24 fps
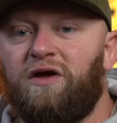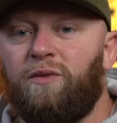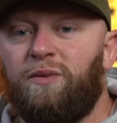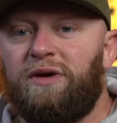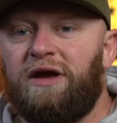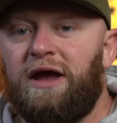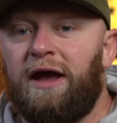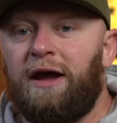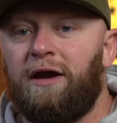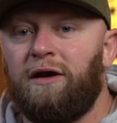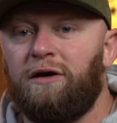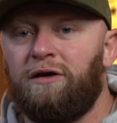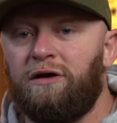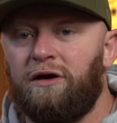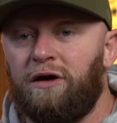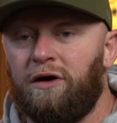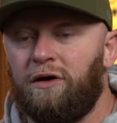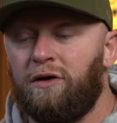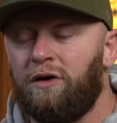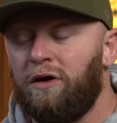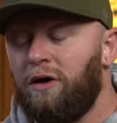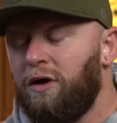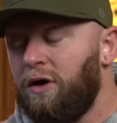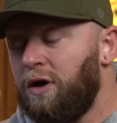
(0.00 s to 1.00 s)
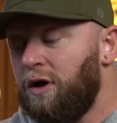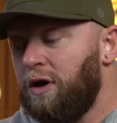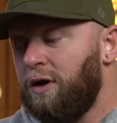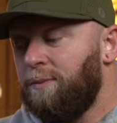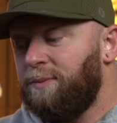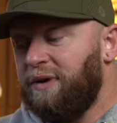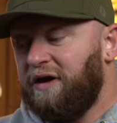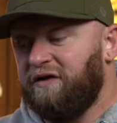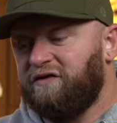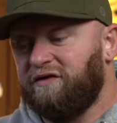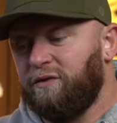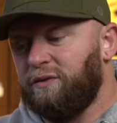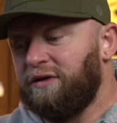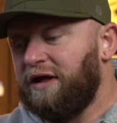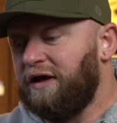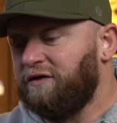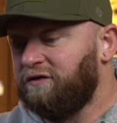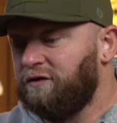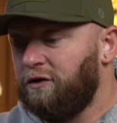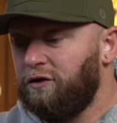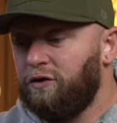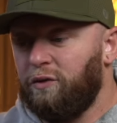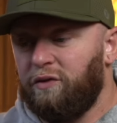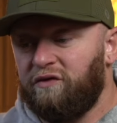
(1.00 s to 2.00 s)
that we added here. Basically what
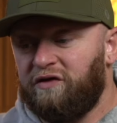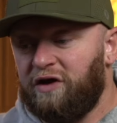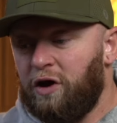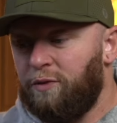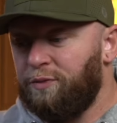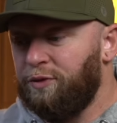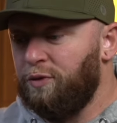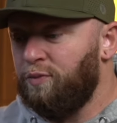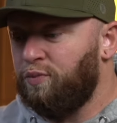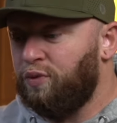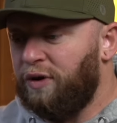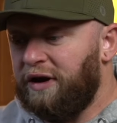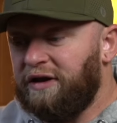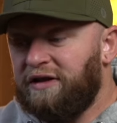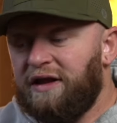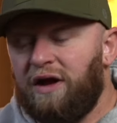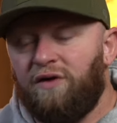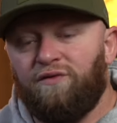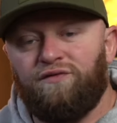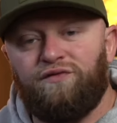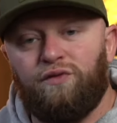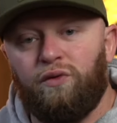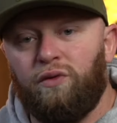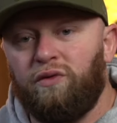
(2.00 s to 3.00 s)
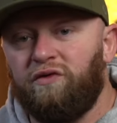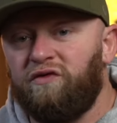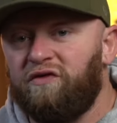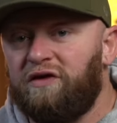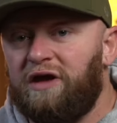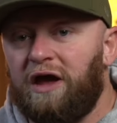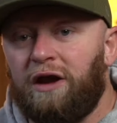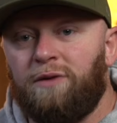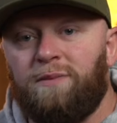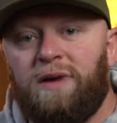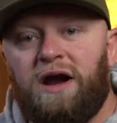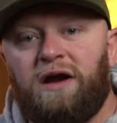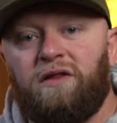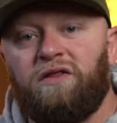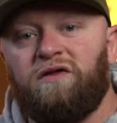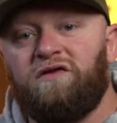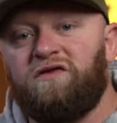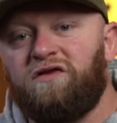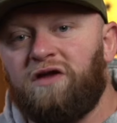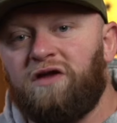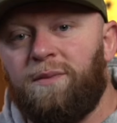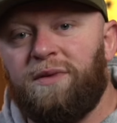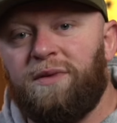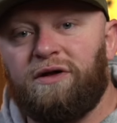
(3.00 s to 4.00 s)
that's going to do is help you break down foods, get them out of the
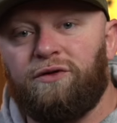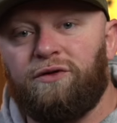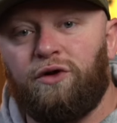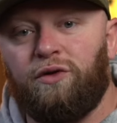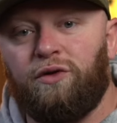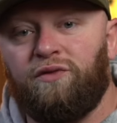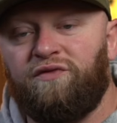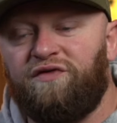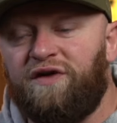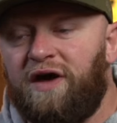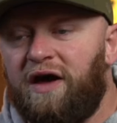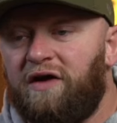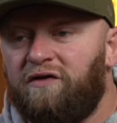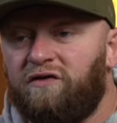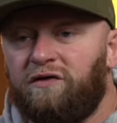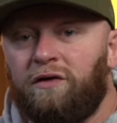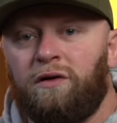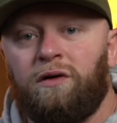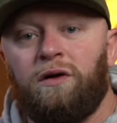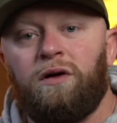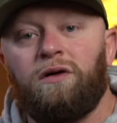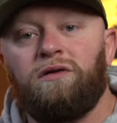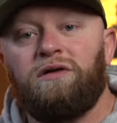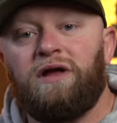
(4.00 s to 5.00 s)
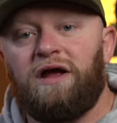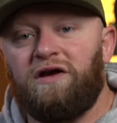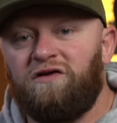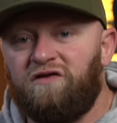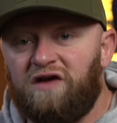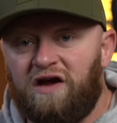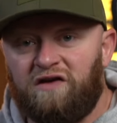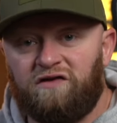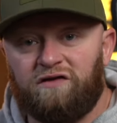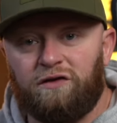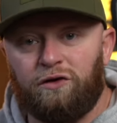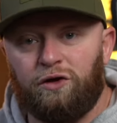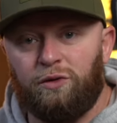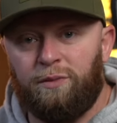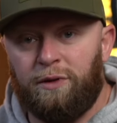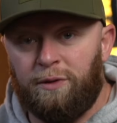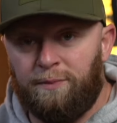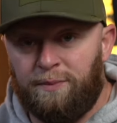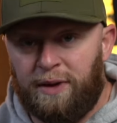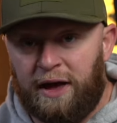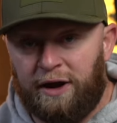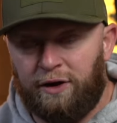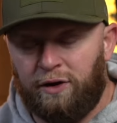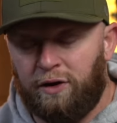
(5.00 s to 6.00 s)
stomach a little faster, digest a little
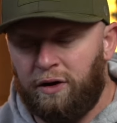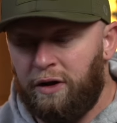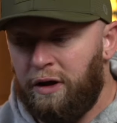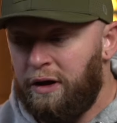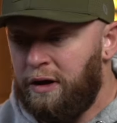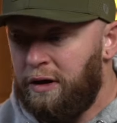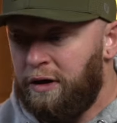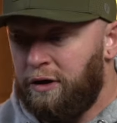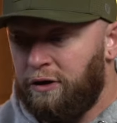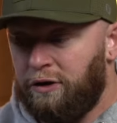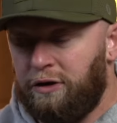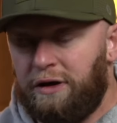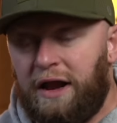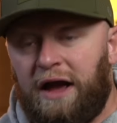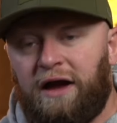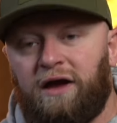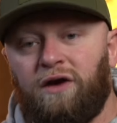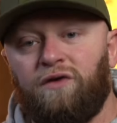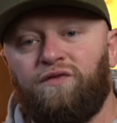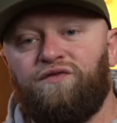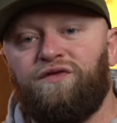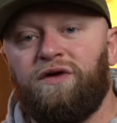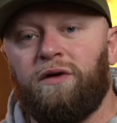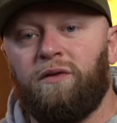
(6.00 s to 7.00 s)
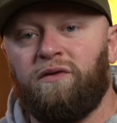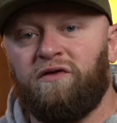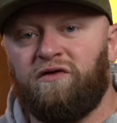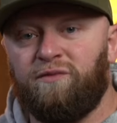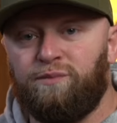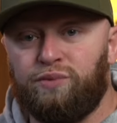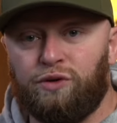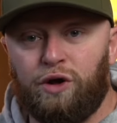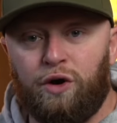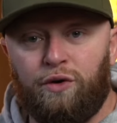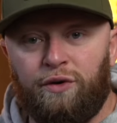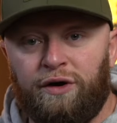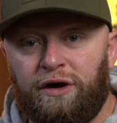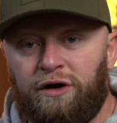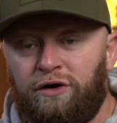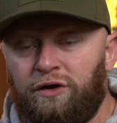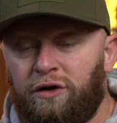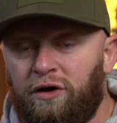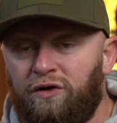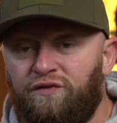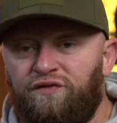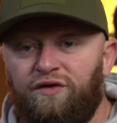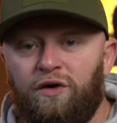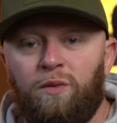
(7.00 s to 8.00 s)
bit better. You're not going to feel as bloated. You're
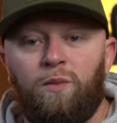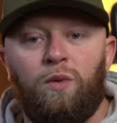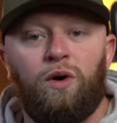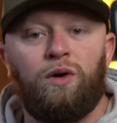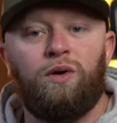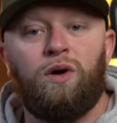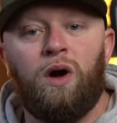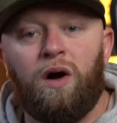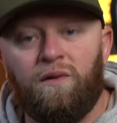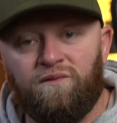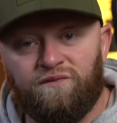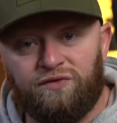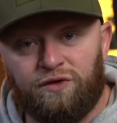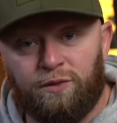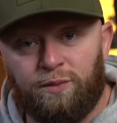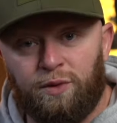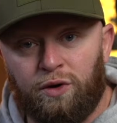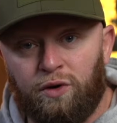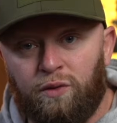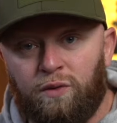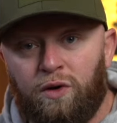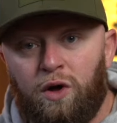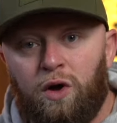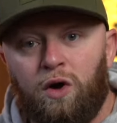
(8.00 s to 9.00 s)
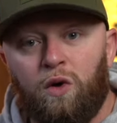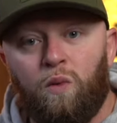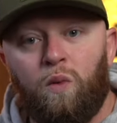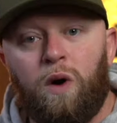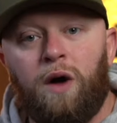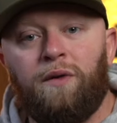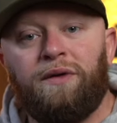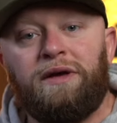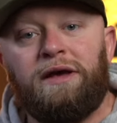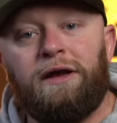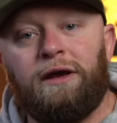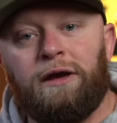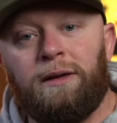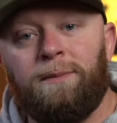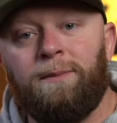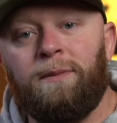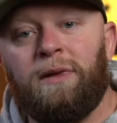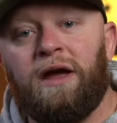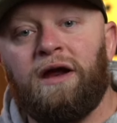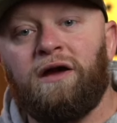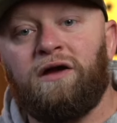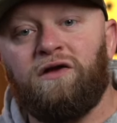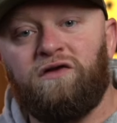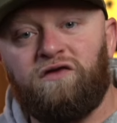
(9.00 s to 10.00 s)
going to feel more comfortable while
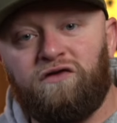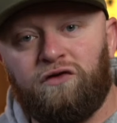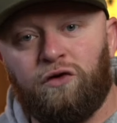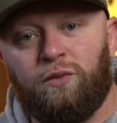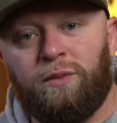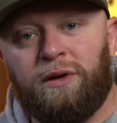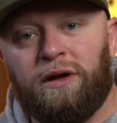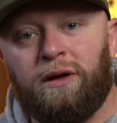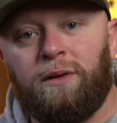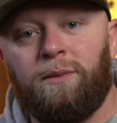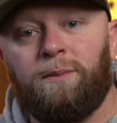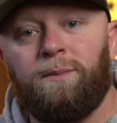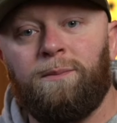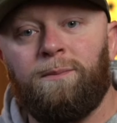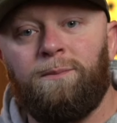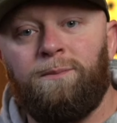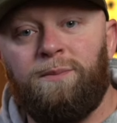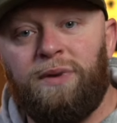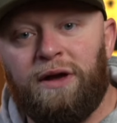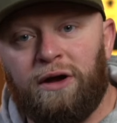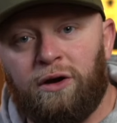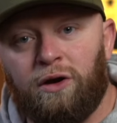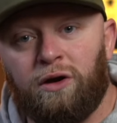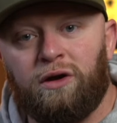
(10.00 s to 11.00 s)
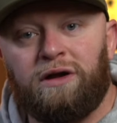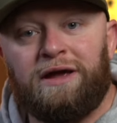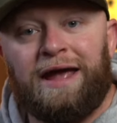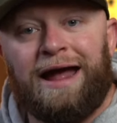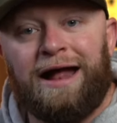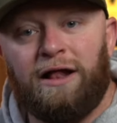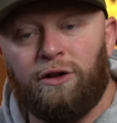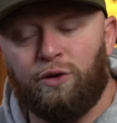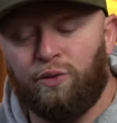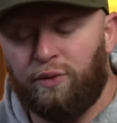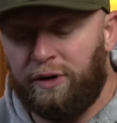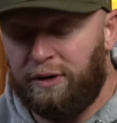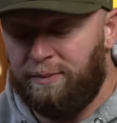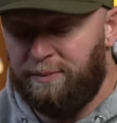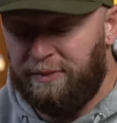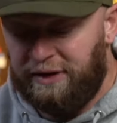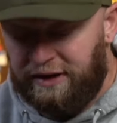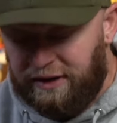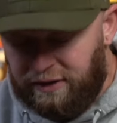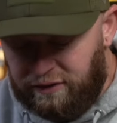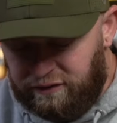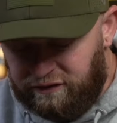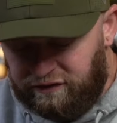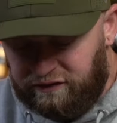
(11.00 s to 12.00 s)
eating and consuming bigger calorie
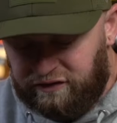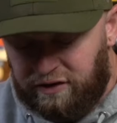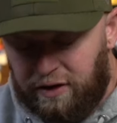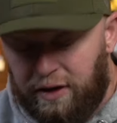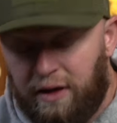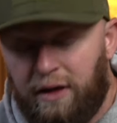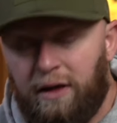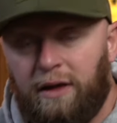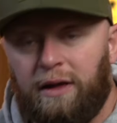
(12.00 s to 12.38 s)
meals.